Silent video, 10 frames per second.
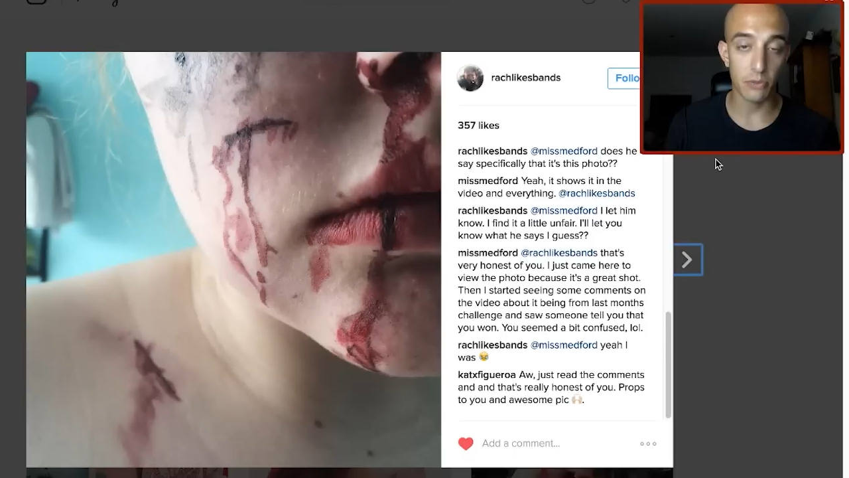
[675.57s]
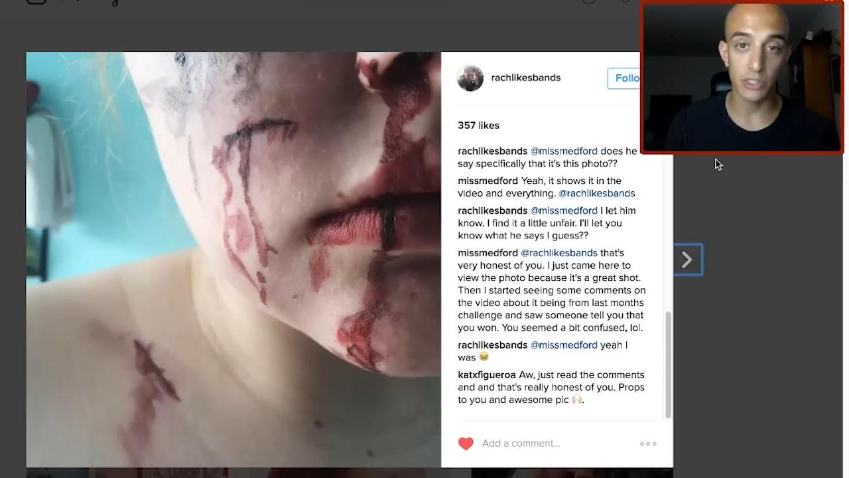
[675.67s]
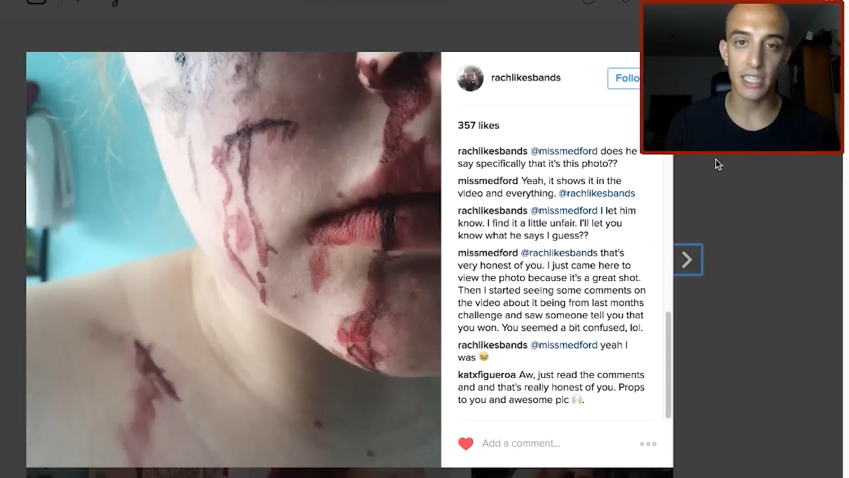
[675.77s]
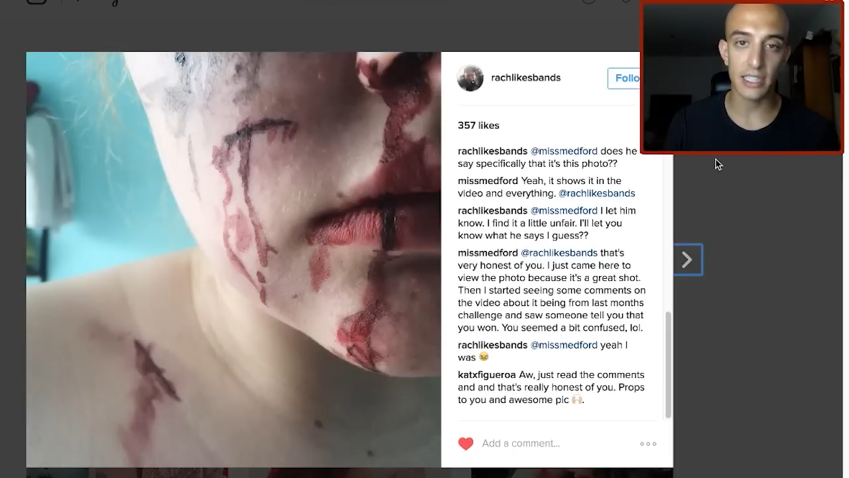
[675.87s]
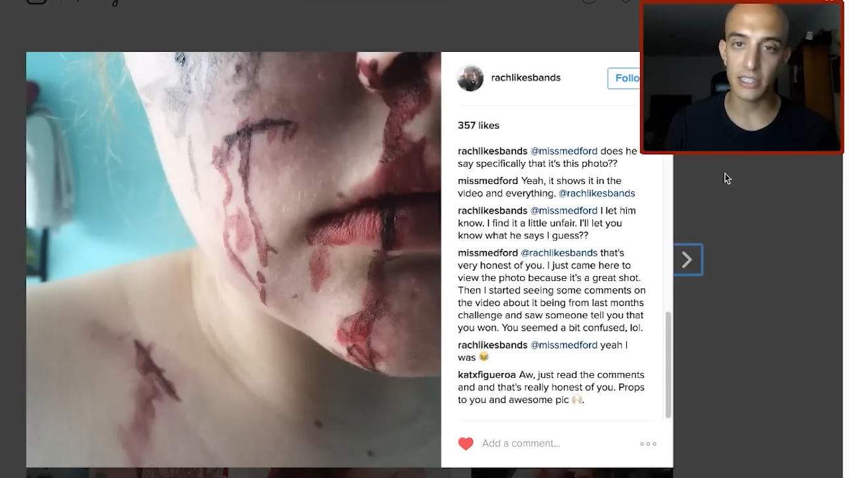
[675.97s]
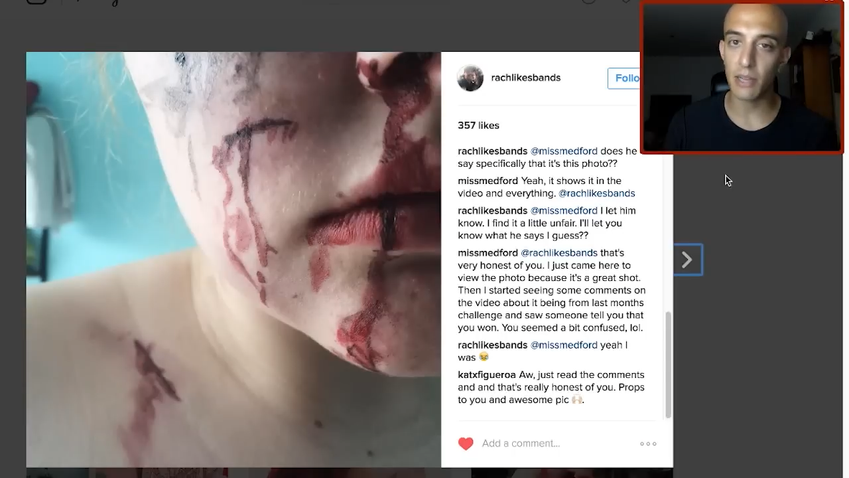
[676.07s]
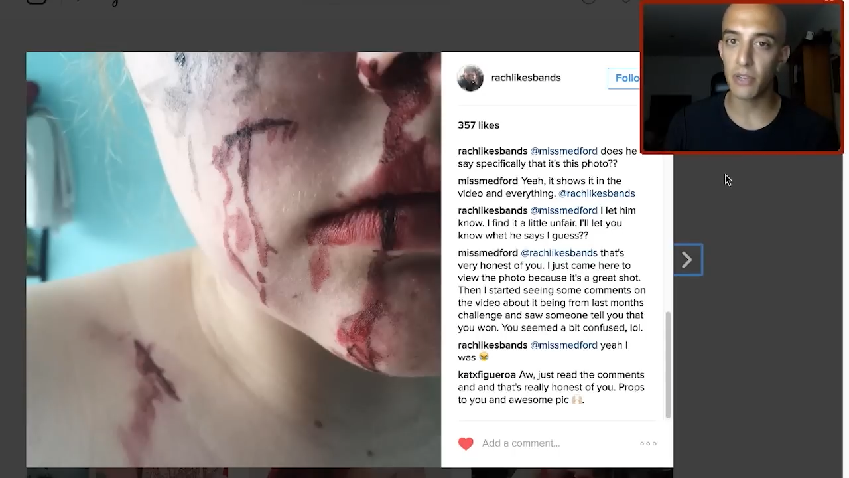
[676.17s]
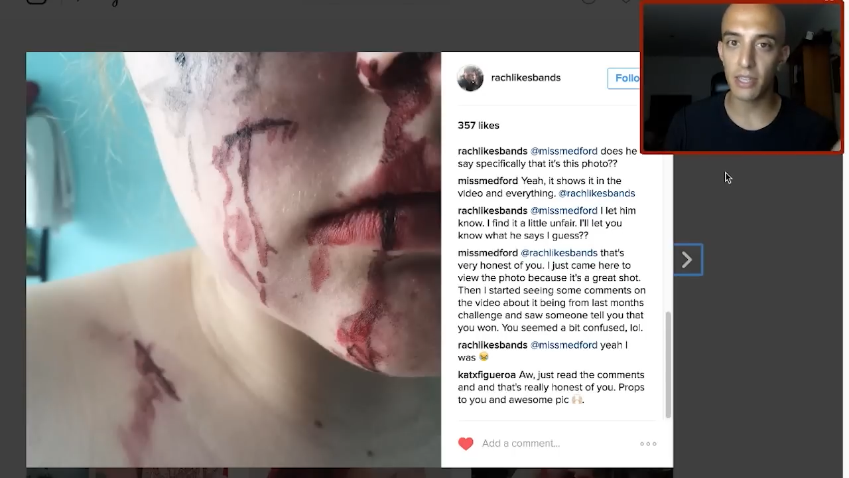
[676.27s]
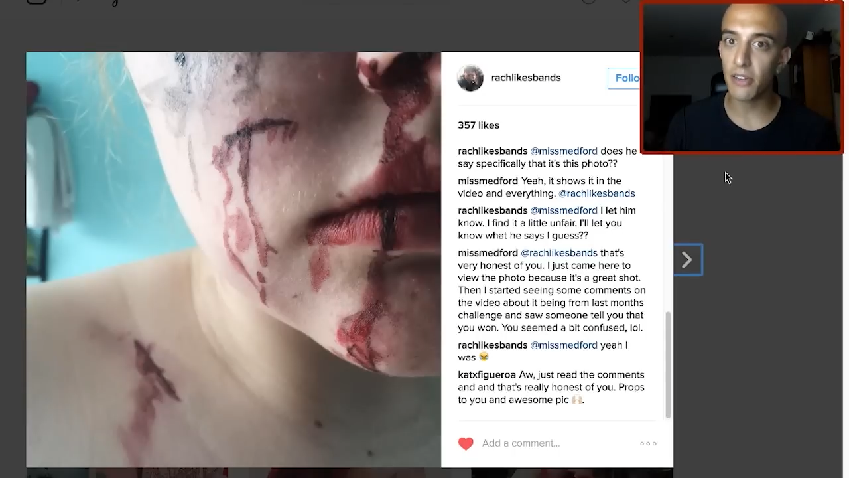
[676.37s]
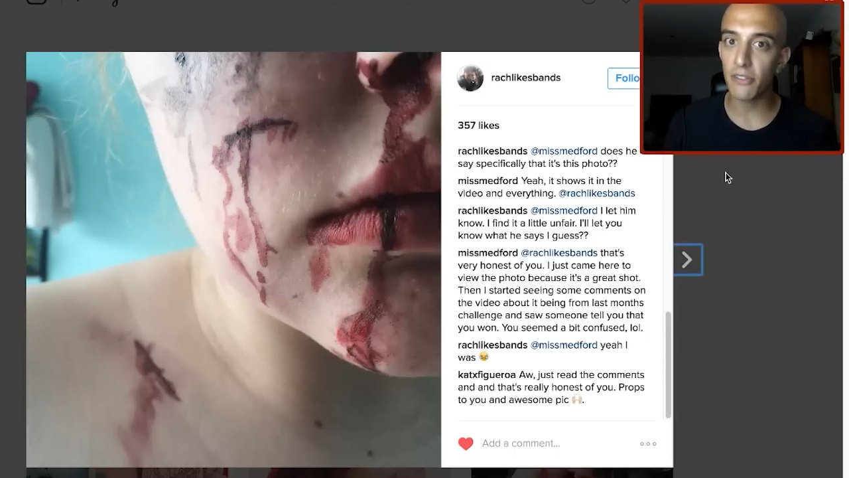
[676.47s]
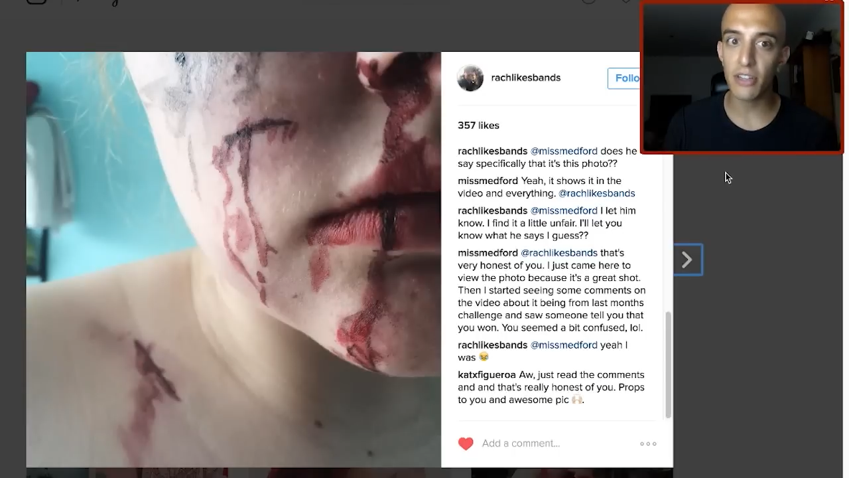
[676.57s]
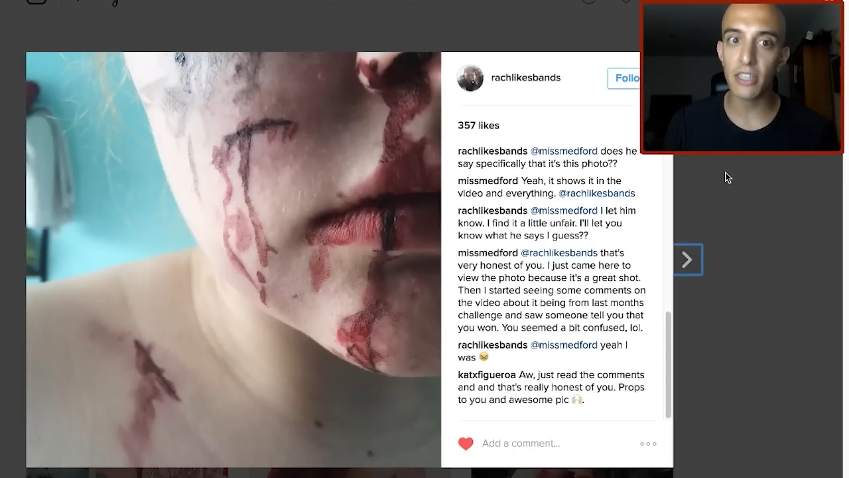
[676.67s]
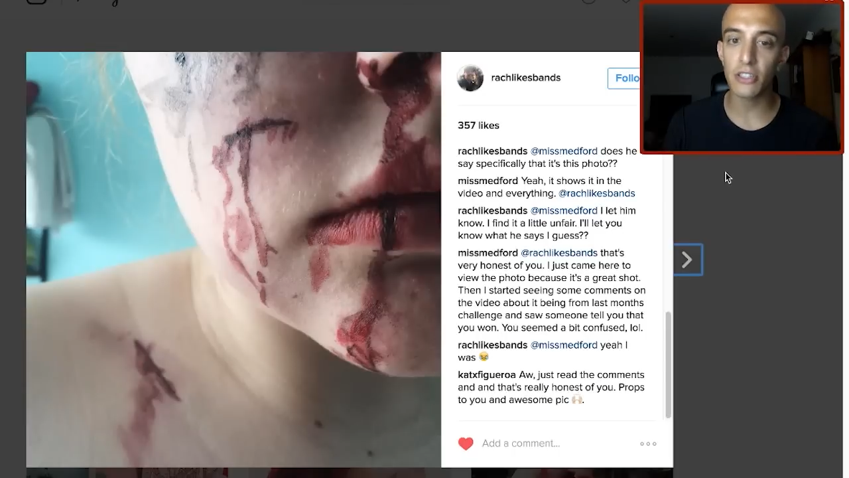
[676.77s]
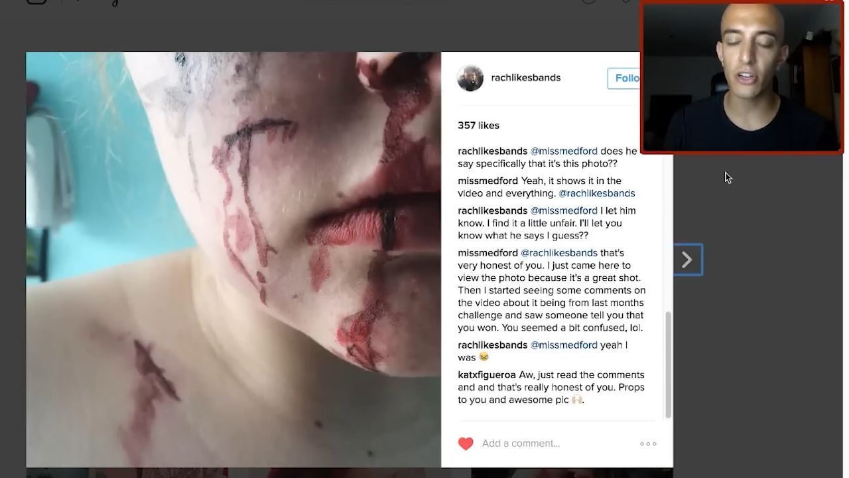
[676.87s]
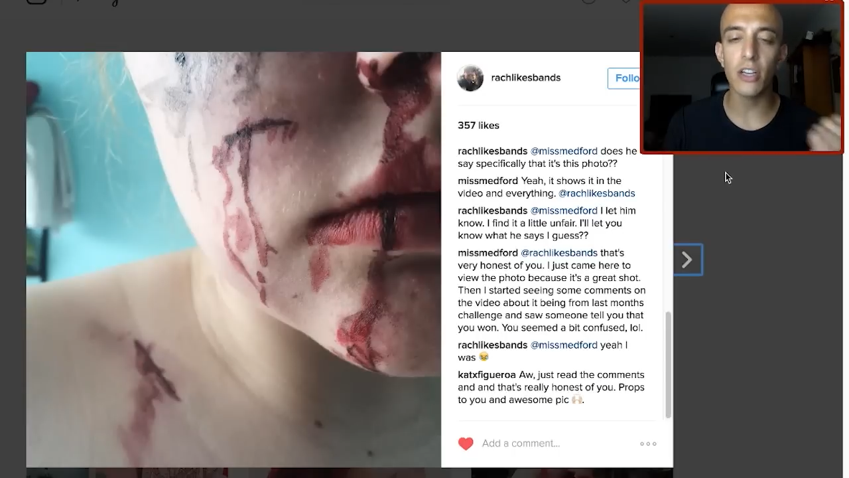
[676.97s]
Well, second time, but I have a lot
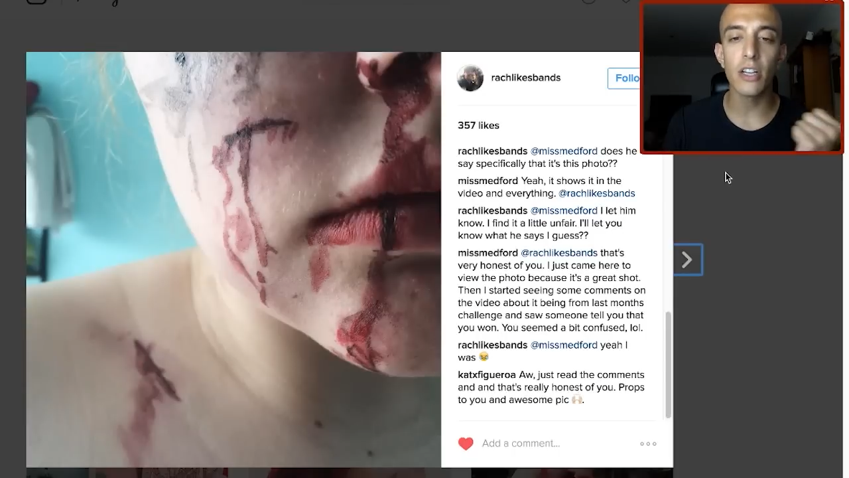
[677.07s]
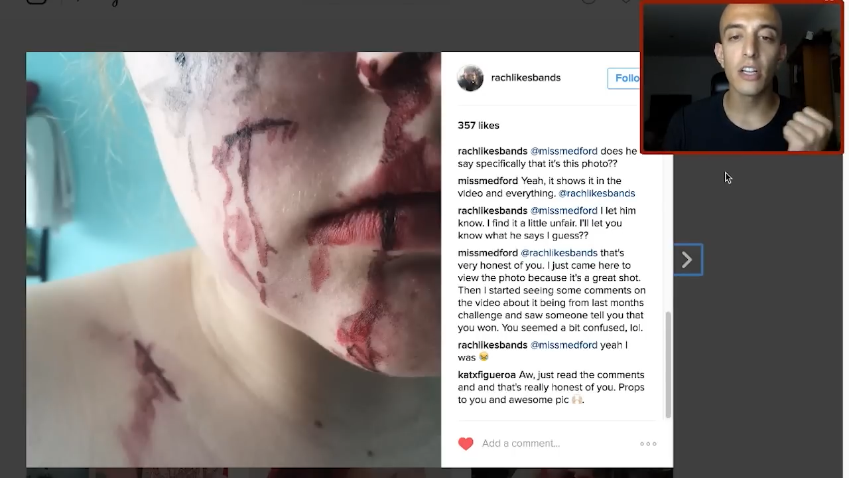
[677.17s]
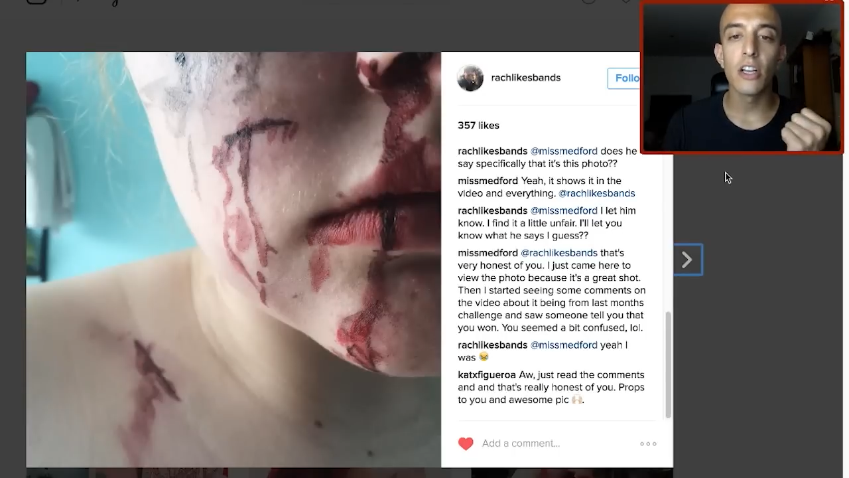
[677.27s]
to learn.